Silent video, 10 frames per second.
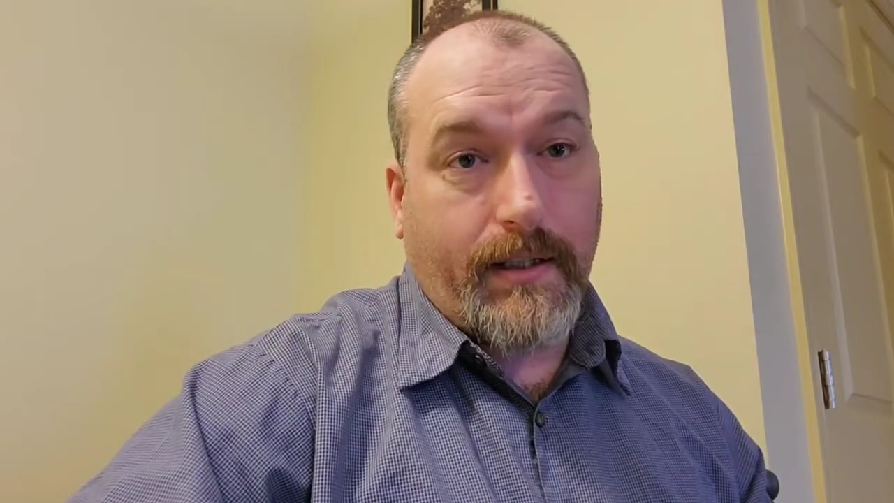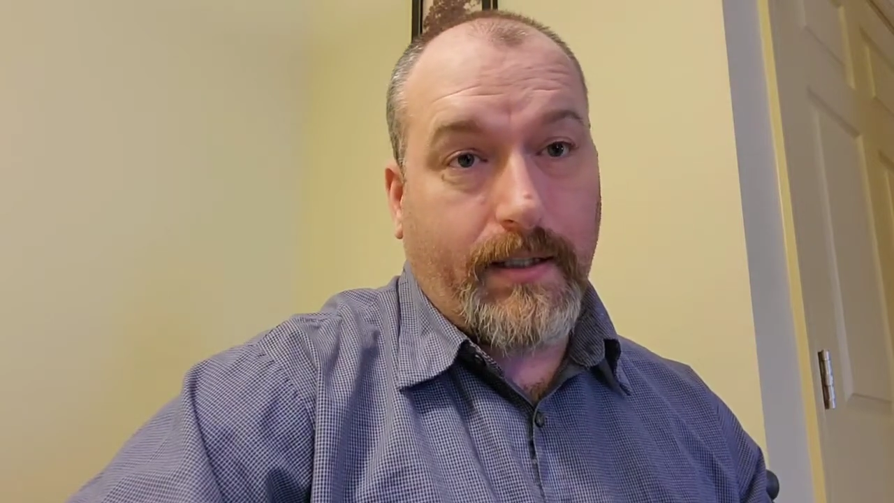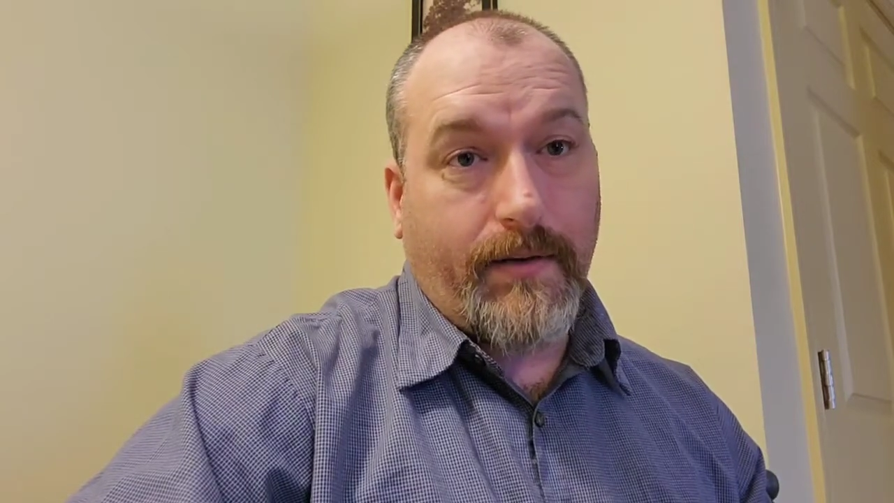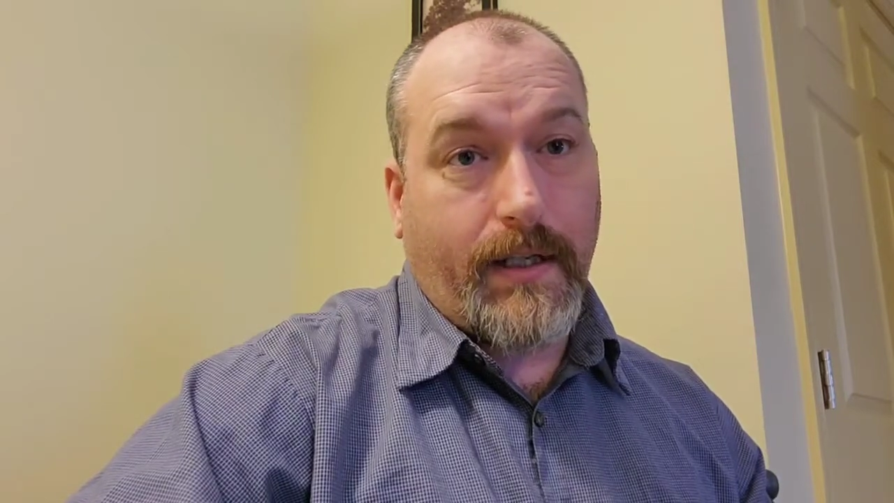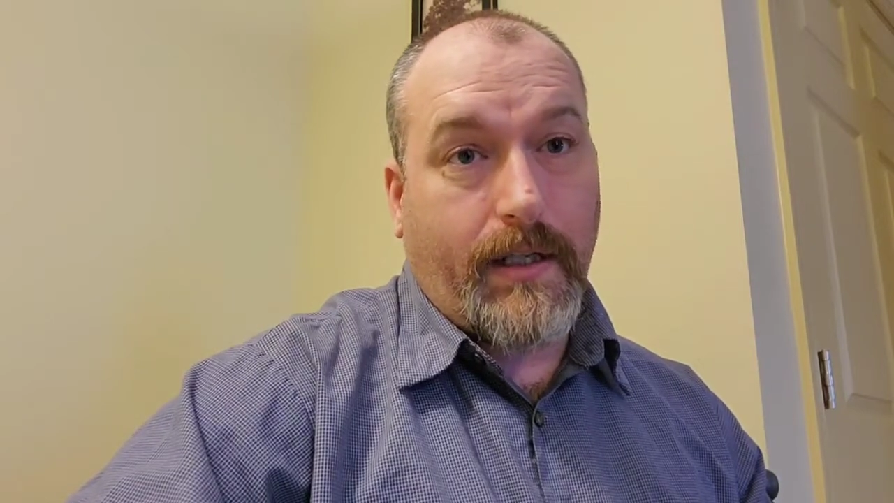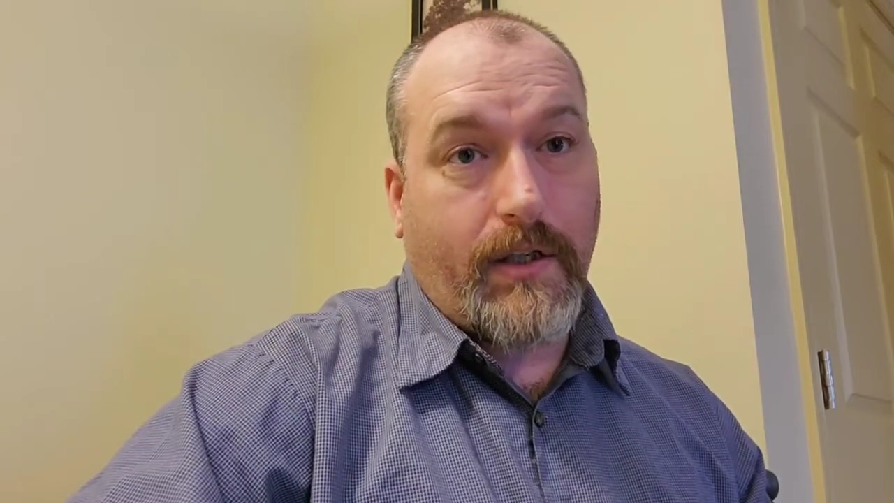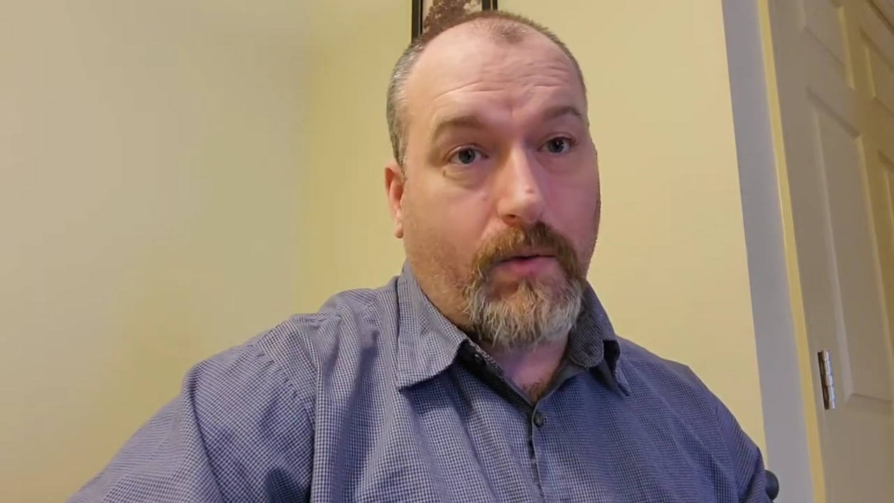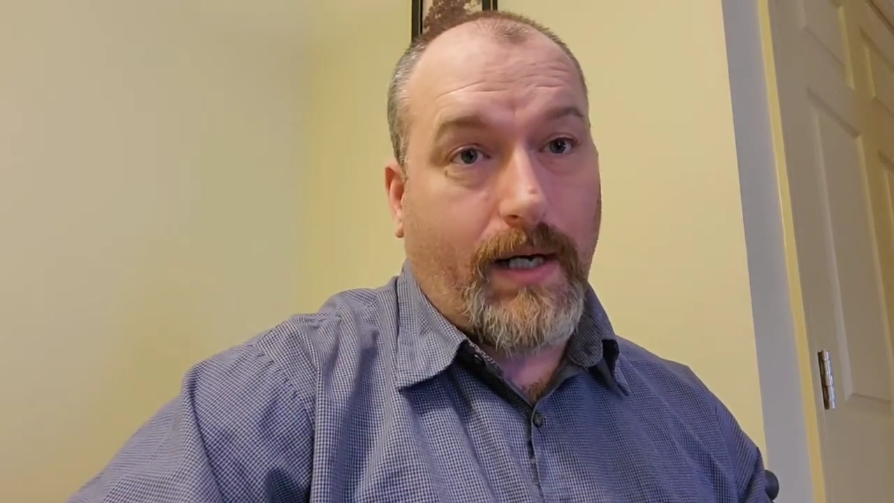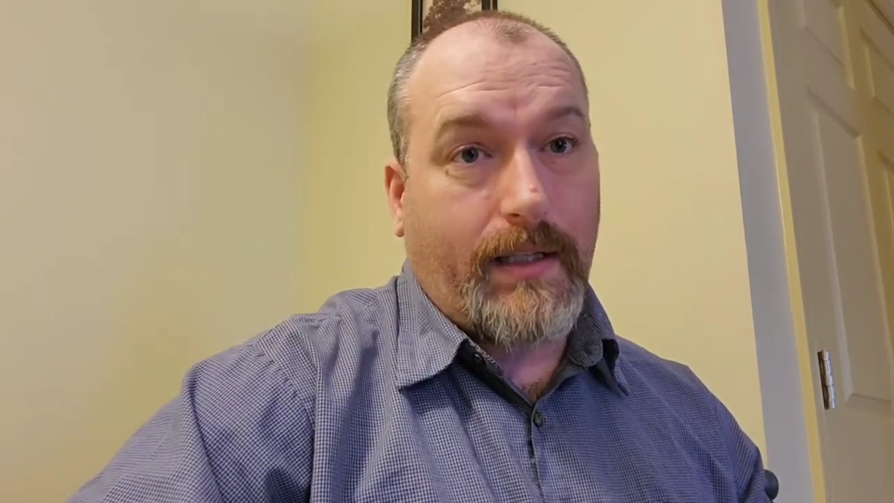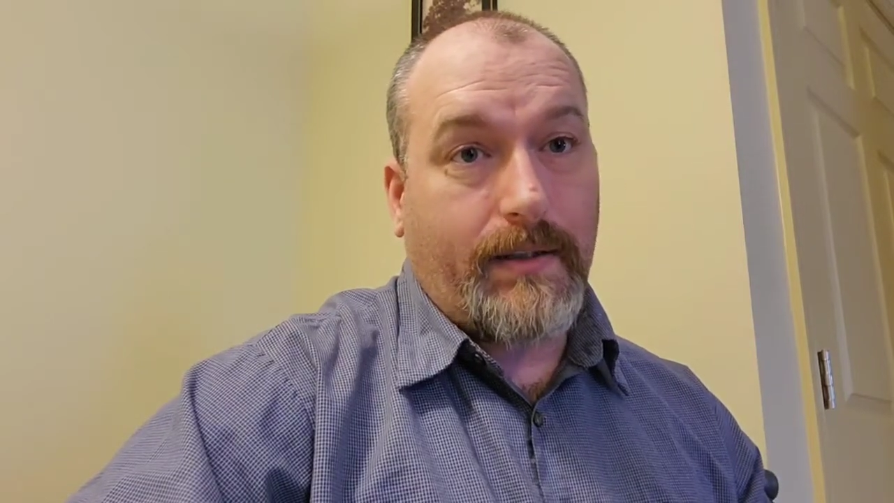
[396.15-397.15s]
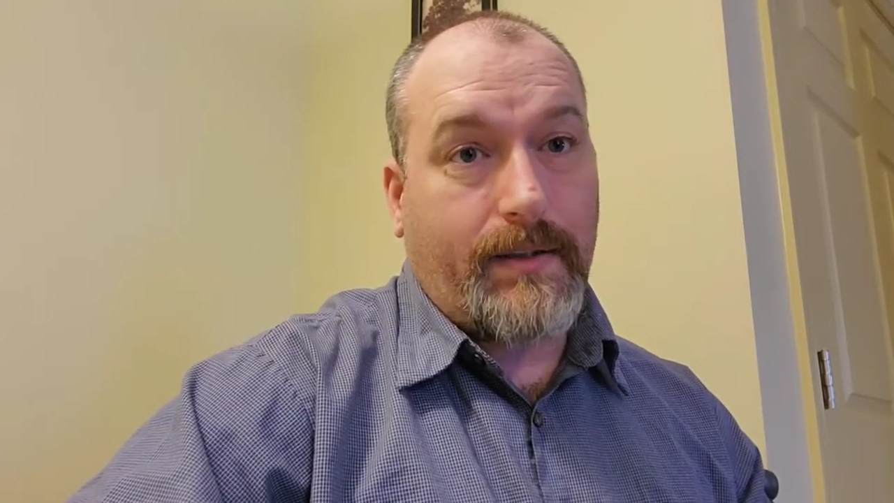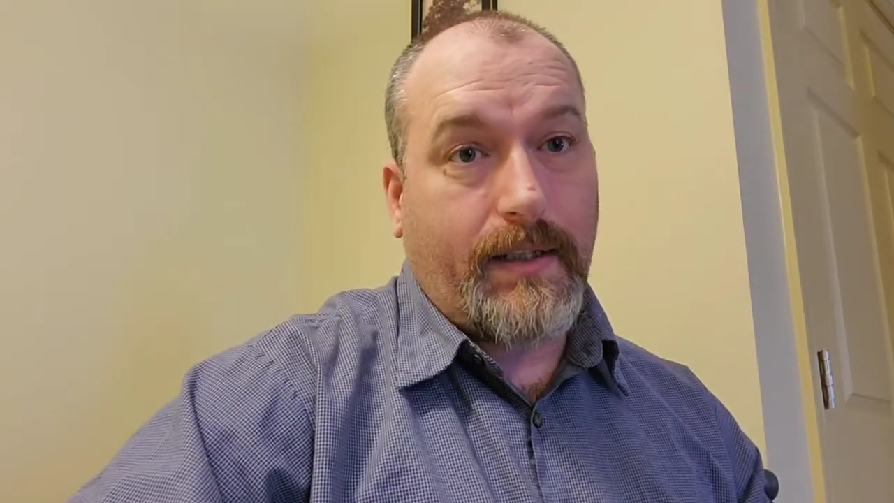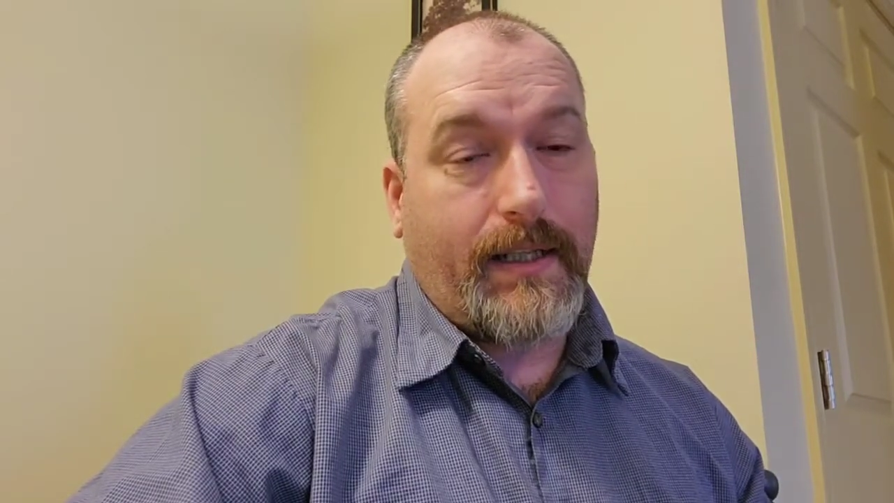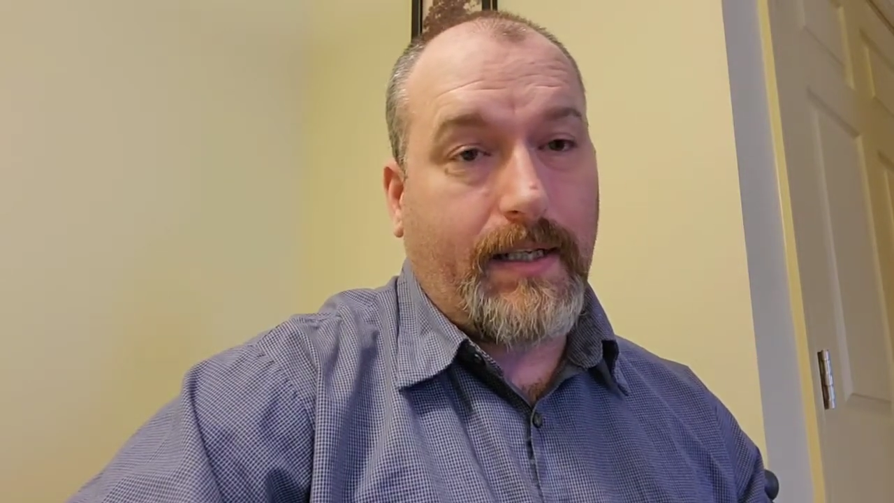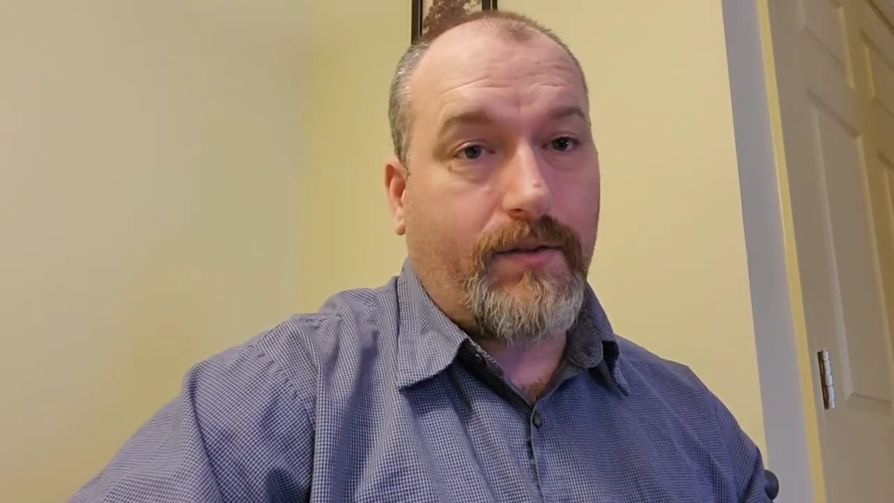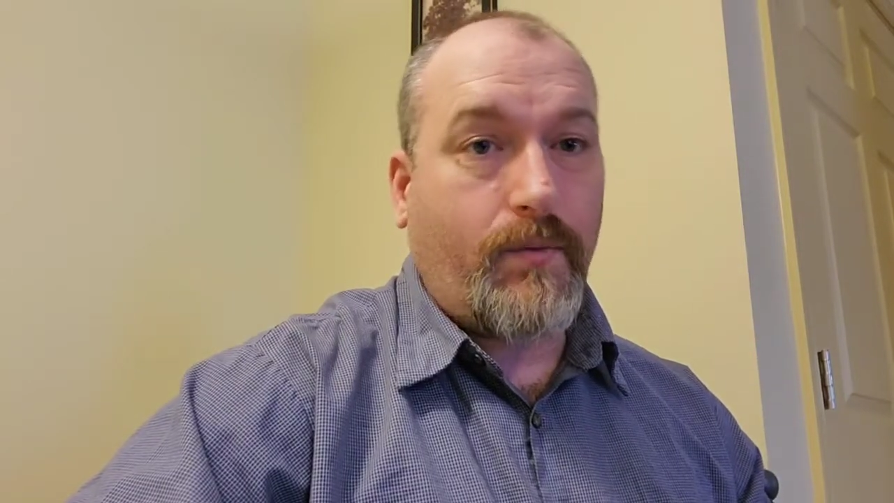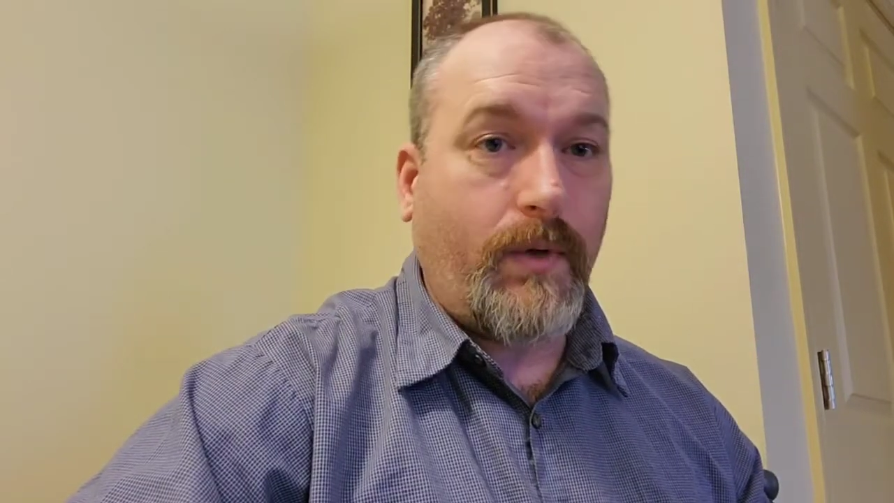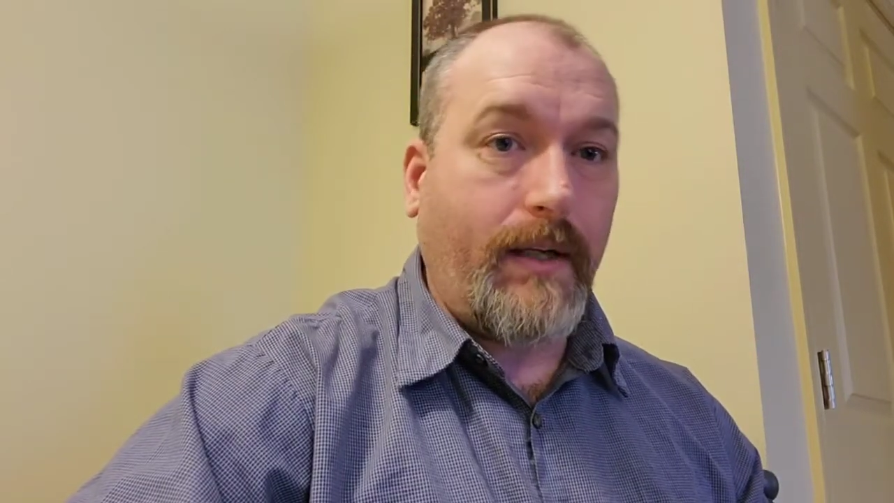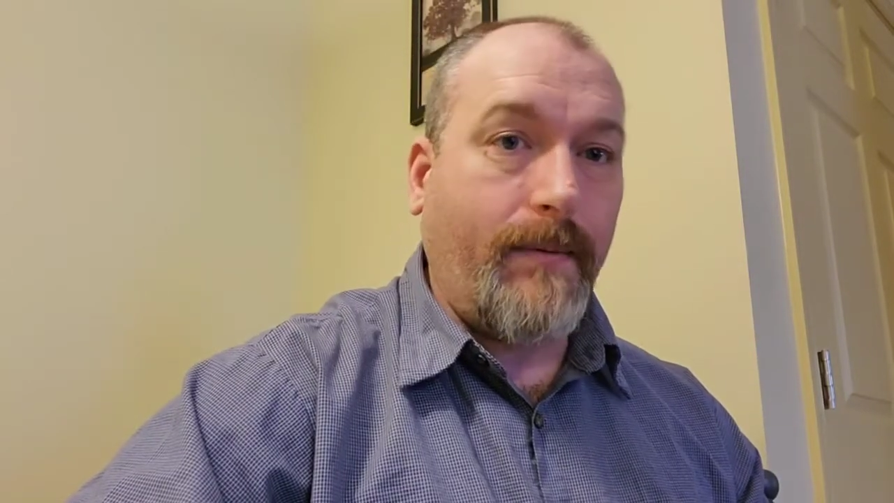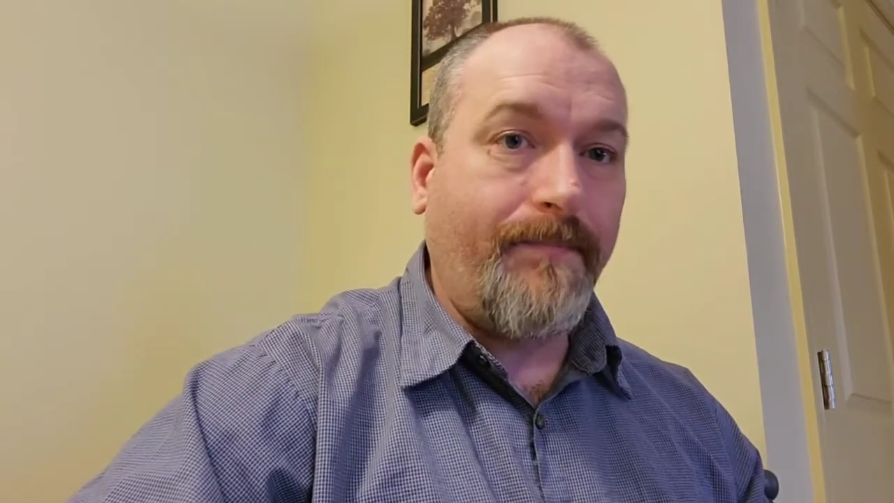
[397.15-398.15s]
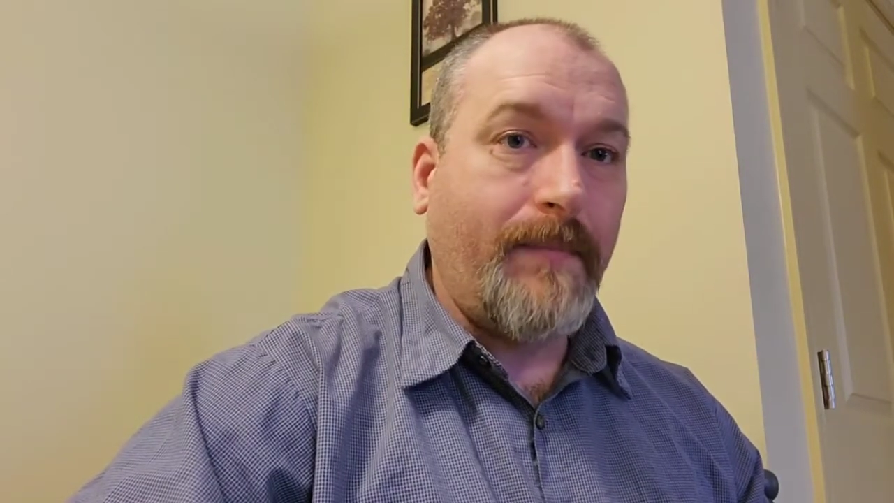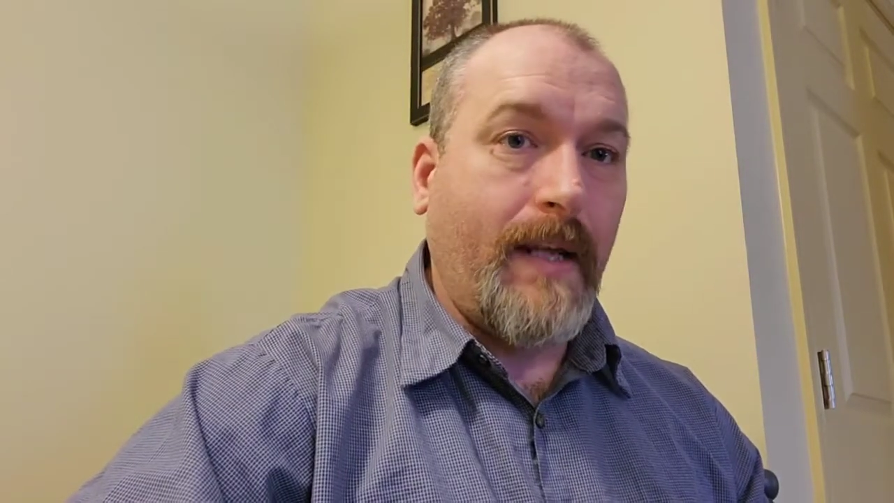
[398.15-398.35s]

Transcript: in their quality as well.